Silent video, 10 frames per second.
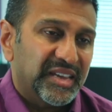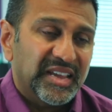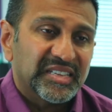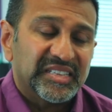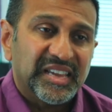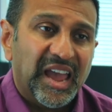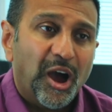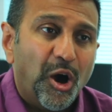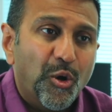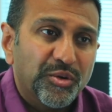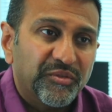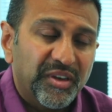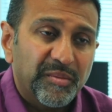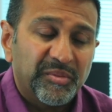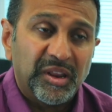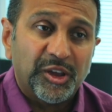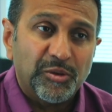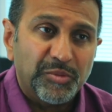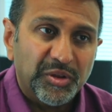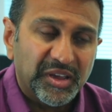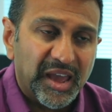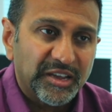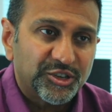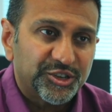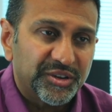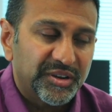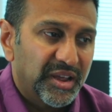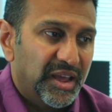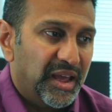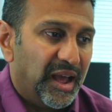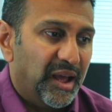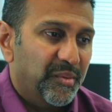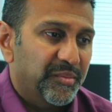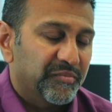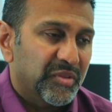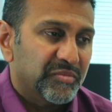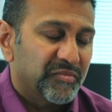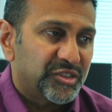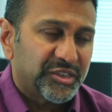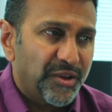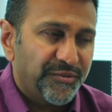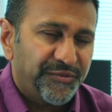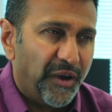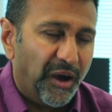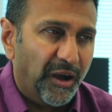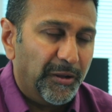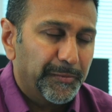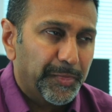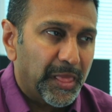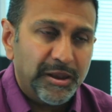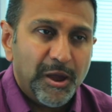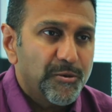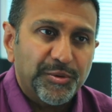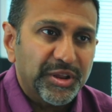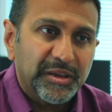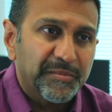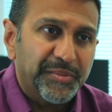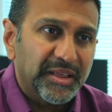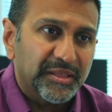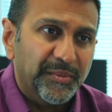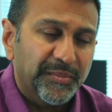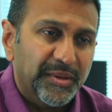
it is to get hold of them, communication. So far, nobody can beat them.